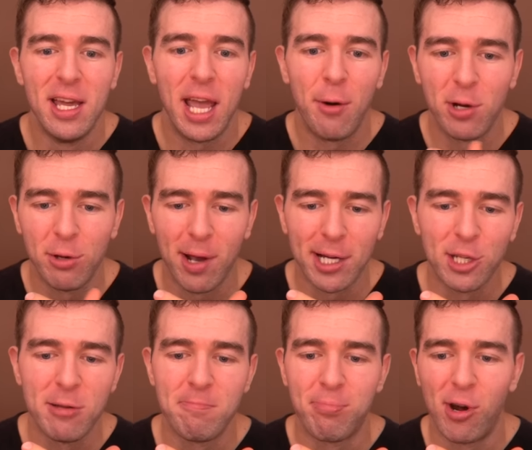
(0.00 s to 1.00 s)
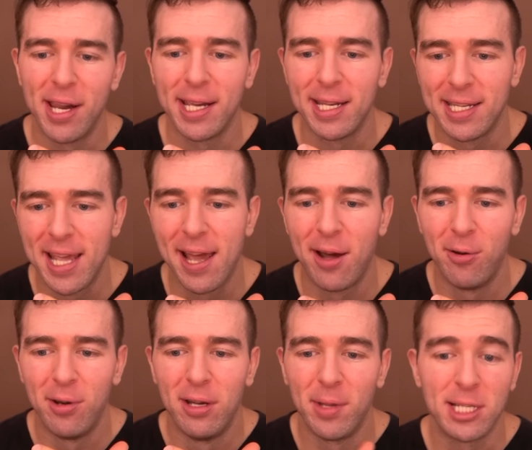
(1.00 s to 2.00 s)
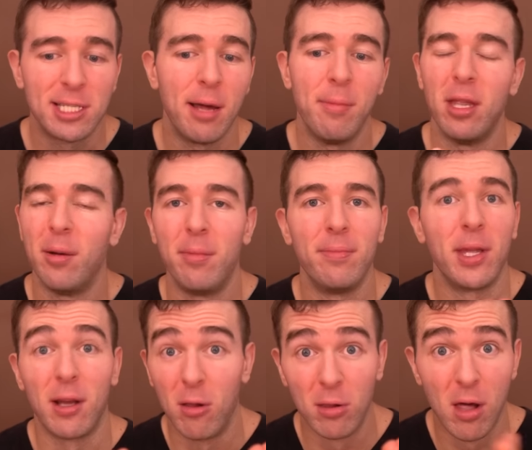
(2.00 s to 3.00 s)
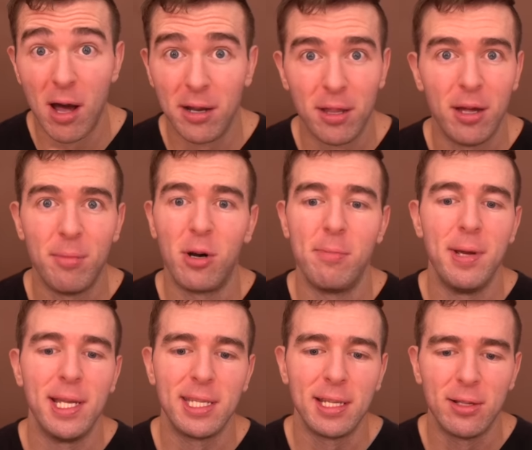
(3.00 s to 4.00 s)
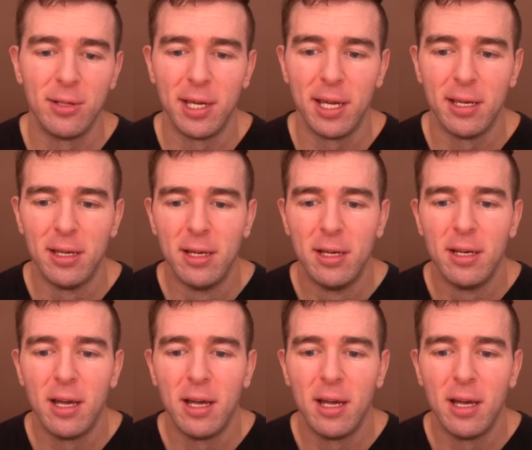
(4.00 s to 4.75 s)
And when you actually break it down, like some of them, like a lot of them are basically